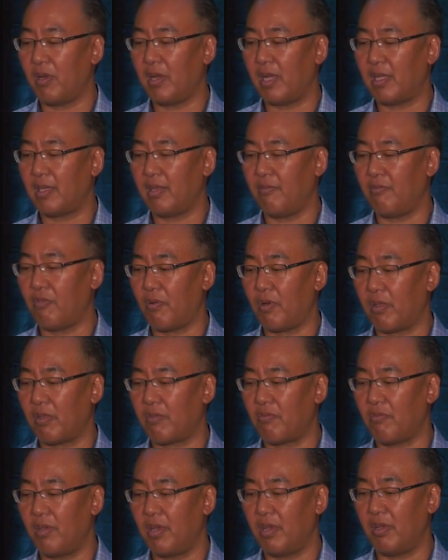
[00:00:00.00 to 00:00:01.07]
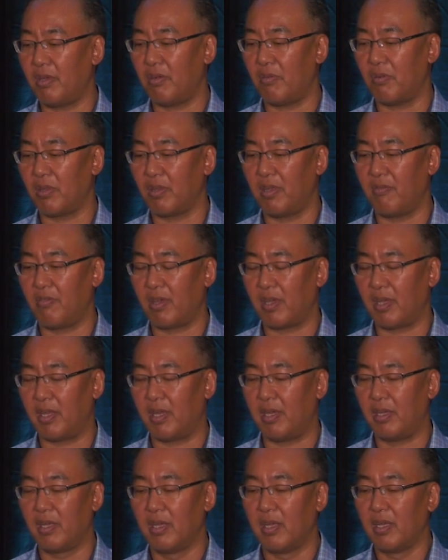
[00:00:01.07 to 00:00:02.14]
in 1943 who were living
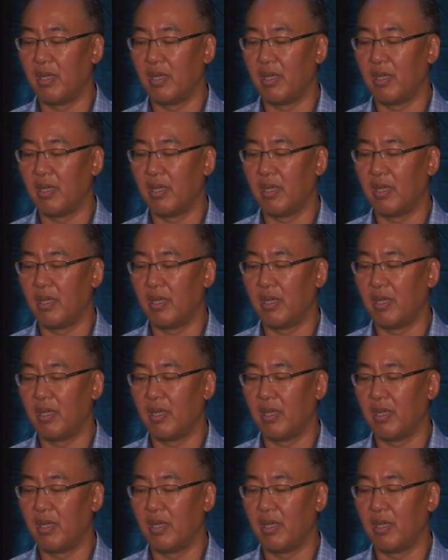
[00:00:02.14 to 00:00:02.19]
in